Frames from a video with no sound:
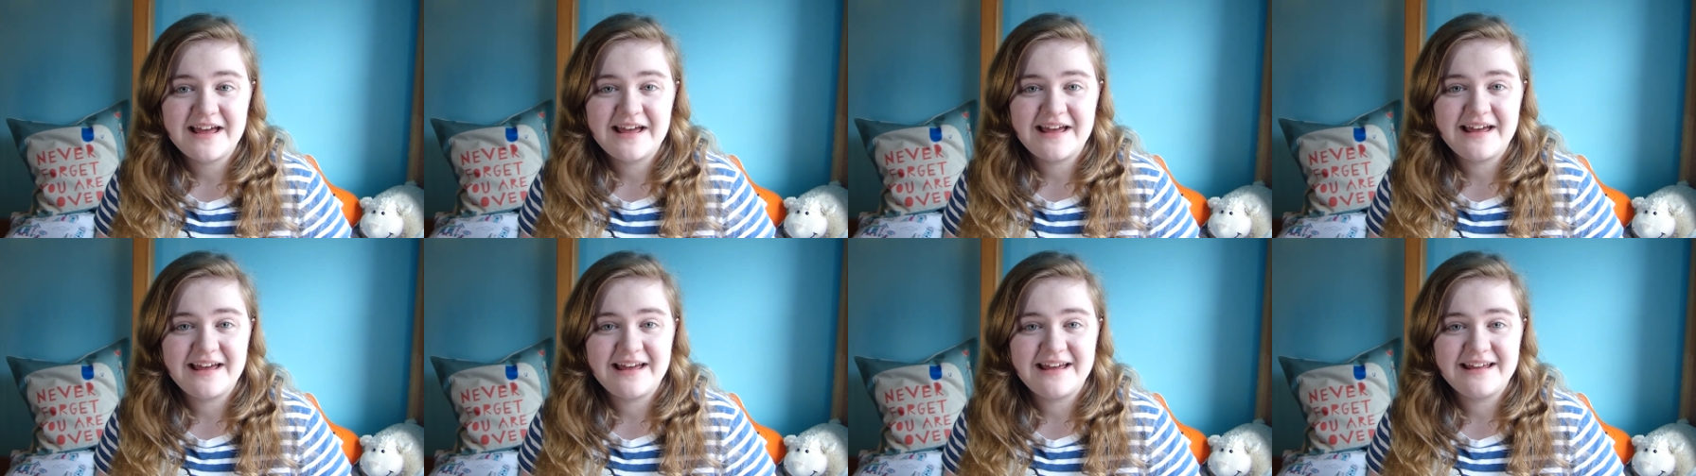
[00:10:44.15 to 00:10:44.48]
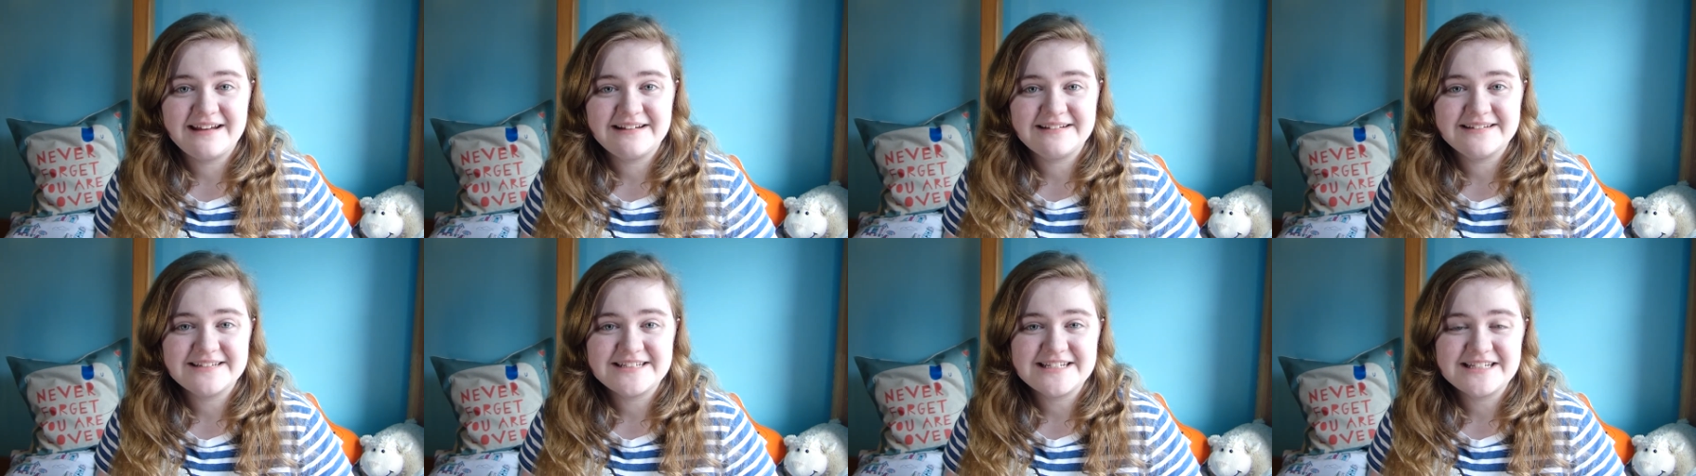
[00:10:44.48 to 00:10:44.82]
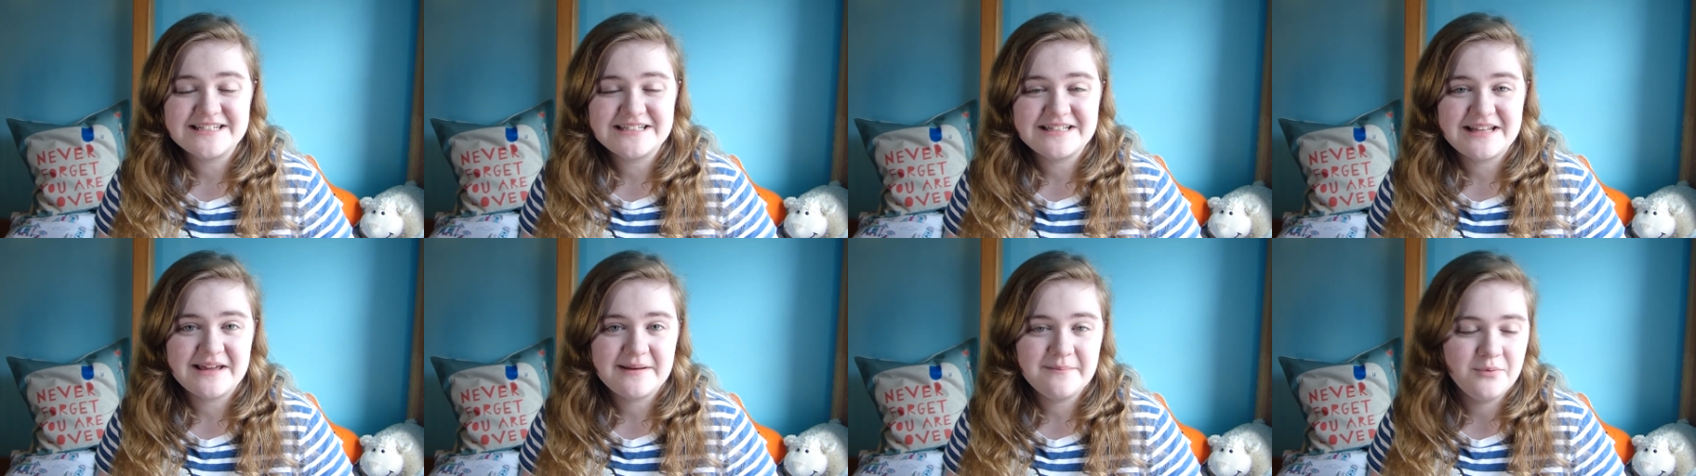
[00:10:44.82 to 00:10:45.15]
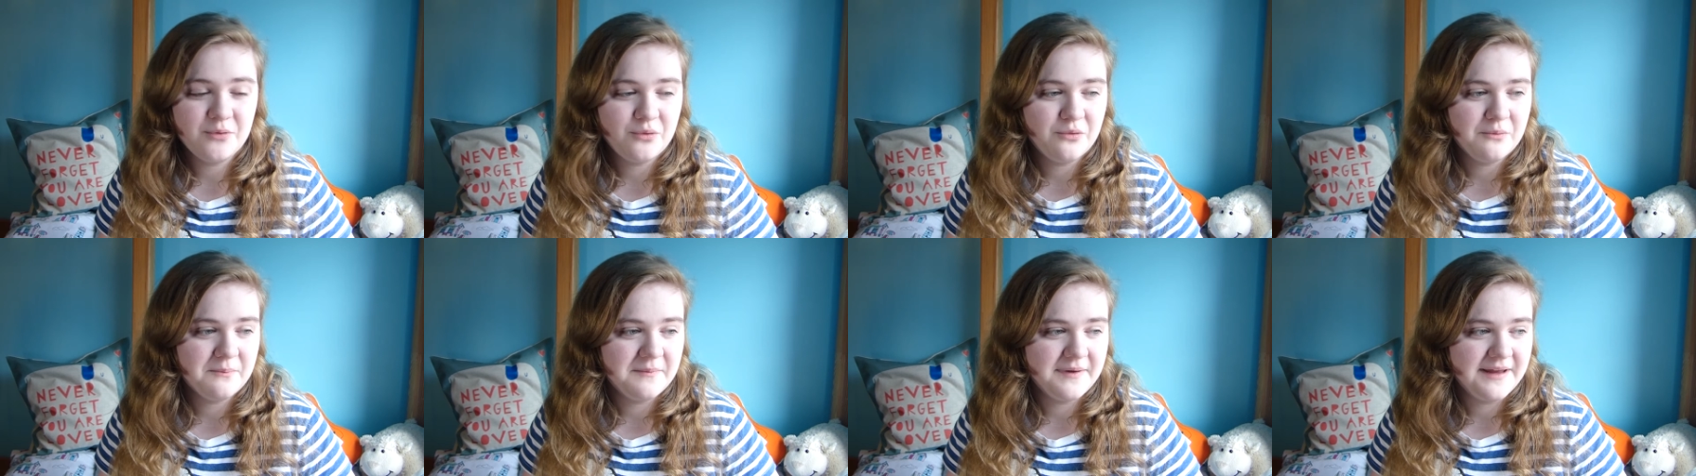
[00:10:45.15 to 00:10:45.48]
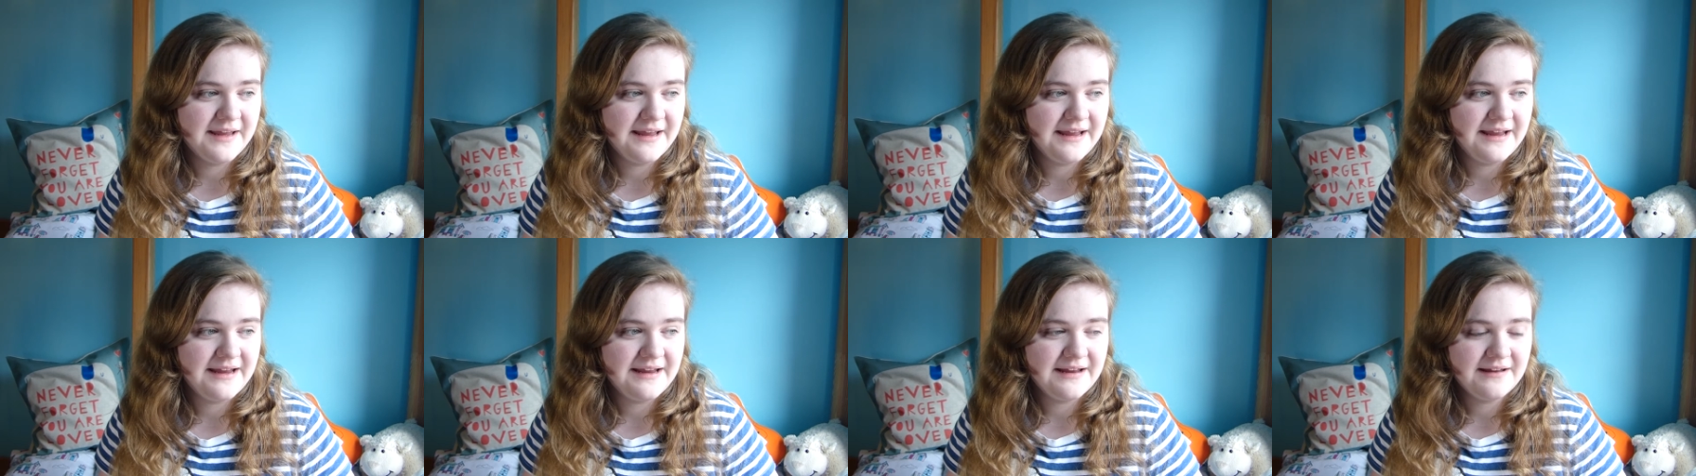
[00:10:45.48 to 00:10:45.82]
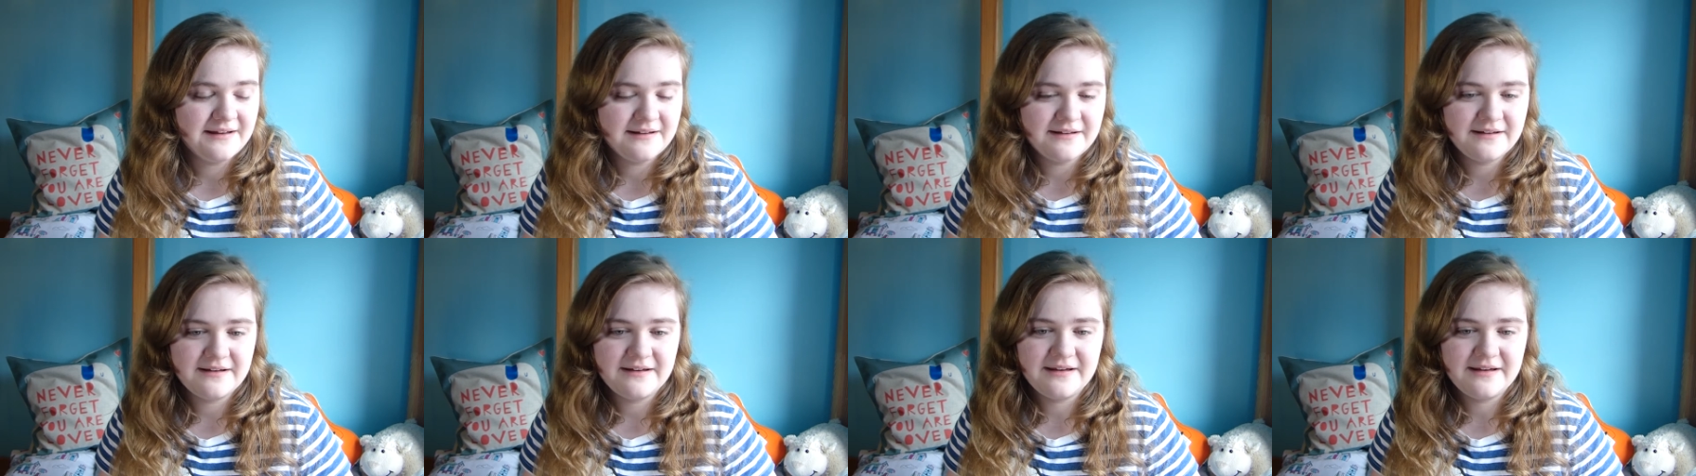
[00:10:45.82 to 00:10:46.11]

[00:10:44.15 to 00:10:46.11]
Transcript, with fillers: and they bought me